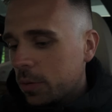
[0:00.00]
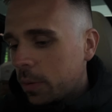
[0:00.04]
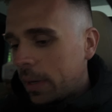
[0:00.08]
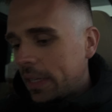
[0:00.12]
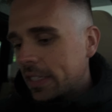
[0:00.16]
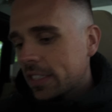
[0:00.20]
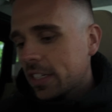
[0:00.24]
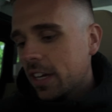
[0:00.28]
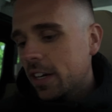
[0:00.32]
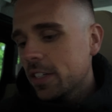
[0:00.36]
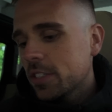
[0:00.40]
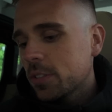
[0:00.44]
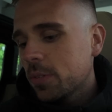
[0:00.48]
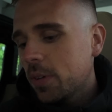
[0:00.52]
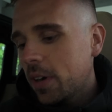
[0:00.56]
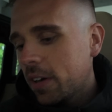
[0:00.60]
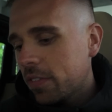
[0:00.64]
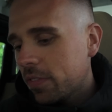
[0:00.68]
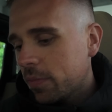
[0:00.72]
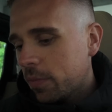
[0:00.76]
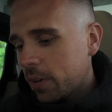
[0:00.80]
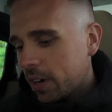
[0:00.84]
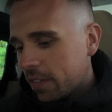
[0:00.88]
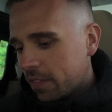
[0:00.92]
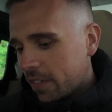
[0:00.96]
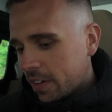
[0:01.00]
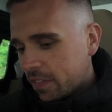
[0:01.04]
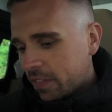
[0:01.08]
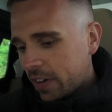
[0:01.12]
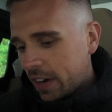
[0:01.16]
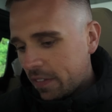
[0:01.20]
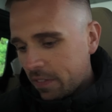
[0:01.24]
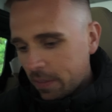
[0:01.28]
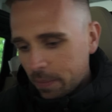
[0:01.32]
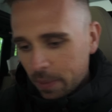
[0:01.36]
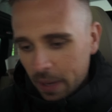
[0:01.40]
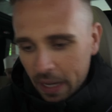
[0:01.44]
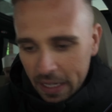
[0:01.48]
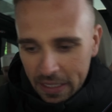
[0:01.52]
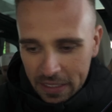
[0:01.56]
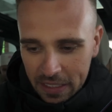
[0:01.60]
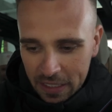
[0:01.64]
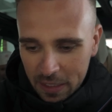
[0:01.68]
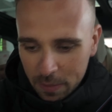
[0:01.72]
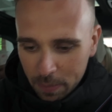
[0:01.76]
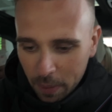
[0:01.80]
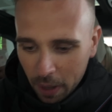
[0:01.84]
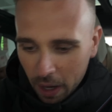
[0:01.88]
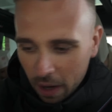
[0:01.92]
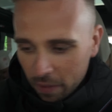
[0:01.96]
Went to go to one of our favourite
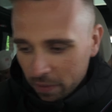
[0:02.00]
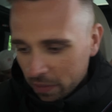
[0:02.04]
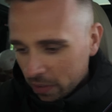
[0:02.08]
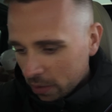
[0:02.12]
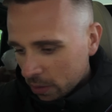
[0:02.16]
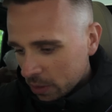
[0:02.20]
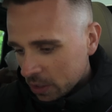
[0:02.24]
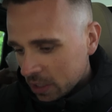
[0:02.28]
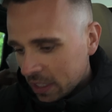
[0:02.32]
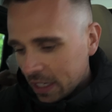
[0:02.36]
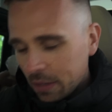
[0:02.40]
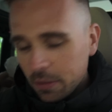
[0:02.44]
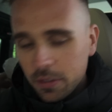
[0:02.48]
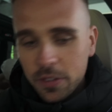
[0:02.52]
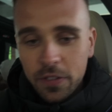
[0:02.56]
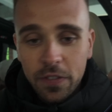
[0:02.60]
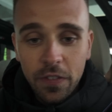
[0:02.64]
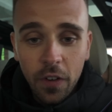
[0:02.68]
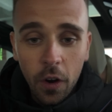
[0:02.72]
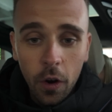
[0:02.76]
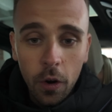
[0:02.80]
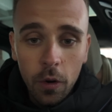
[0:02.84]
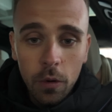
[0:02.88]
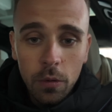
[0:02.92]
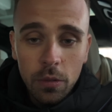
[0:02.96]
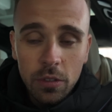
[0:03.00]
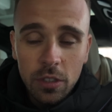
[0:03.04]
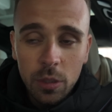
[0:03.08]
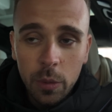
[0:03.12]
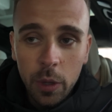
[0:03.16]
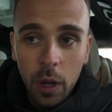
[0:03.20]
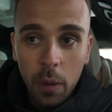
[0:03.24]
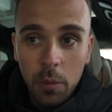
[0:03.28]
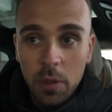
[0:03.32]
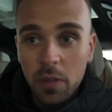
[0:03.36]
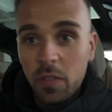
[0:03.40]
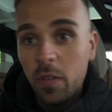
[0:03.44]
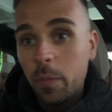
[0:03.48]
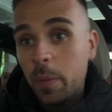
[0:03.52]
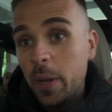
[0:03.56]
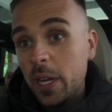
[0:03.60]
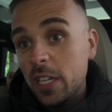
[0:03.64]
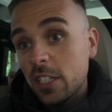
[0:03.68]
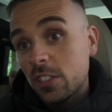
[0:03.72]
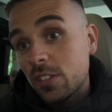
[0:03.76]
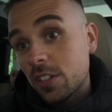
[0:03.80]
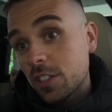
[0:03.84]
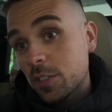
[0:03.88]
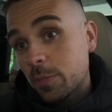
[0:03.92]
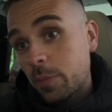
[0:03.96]
places, but unfortunately it was full. So we opted for
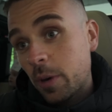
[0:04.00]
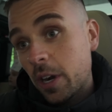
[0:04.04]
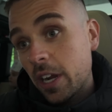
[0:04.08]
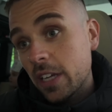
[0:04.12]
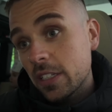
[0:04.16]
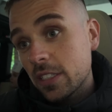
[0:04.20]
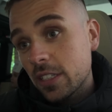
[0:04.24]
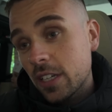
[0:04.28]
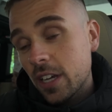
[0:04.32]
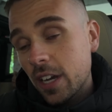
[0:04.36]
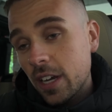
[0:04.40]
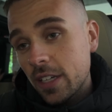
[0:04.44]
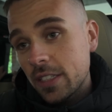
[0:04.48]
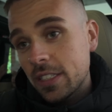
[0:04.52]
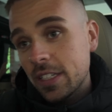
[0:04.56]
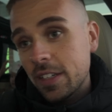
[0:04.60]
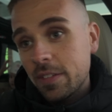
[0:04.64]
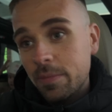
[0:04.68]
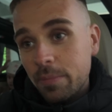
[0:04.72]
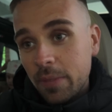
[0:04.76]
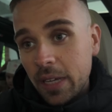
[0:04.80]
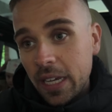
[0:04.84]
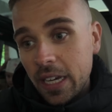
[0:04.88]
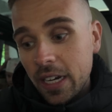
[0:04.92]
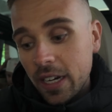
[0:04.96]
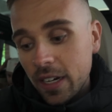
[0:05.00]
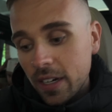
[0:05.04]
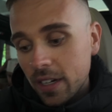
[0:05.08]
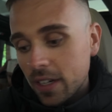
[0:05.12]
Pizza Express, courtesy of Mia.